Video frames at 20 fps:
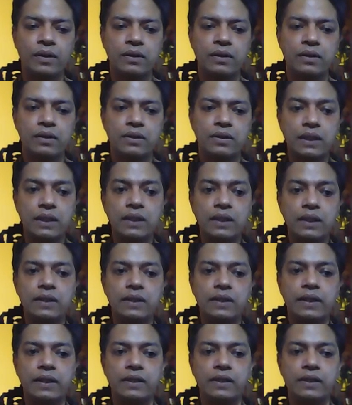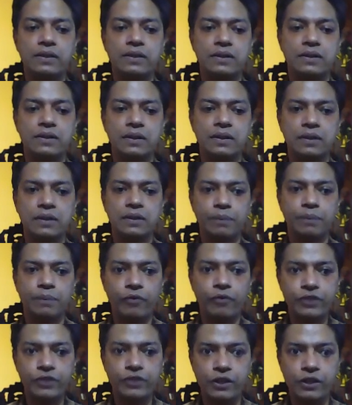Suddenly there is the
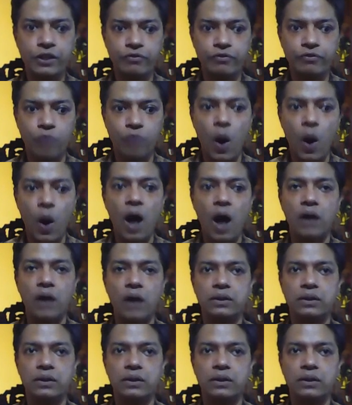prophecy of war